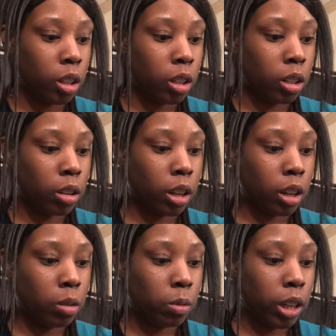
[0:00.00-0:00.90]
so that
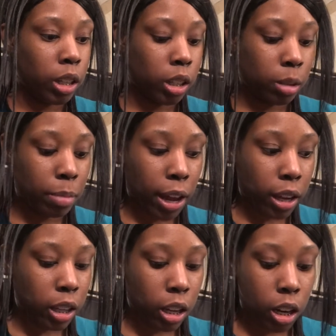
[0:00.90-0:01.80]
it reaches back
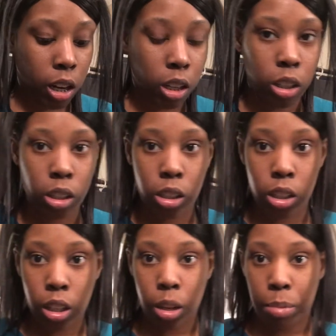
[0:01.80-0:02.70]
there
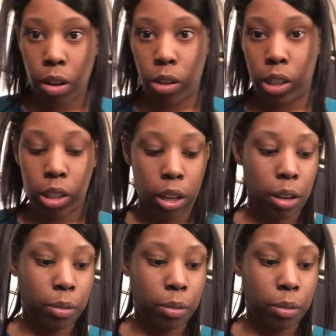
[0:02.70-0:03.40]
to the ponytail.